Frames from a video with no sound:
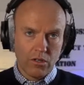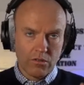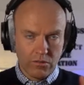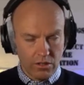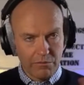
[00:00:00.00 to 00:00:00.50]

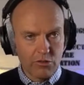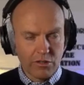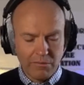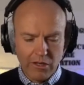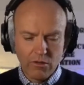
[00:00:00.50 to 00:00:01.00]
I'm
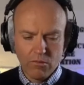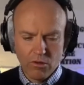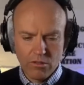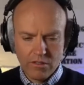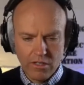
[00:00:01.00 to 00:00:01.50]
using my own
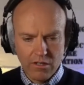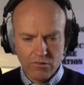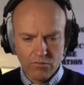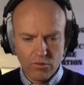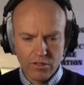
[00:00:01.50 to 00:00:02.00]
words now.
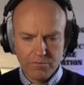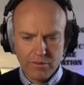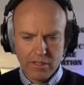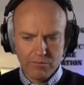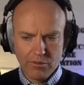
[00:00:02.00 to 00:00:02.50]
Would it
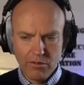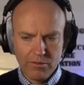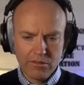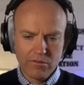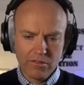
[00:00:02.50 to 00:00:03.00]
be
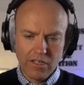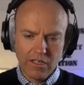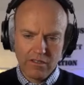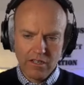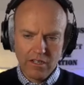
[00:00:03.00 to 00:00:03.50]
appropriate to
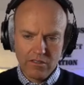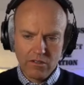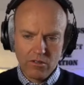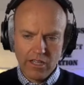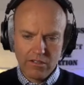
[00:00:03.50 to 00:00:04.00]
say that,
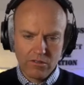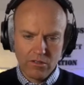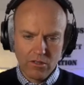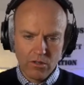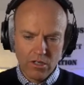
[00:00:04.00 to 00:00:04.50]
okay,
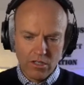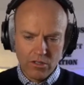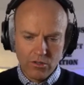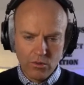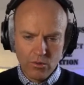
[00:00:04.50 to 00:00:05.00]
so
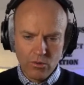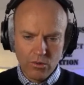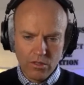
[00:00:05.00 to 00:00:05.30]
you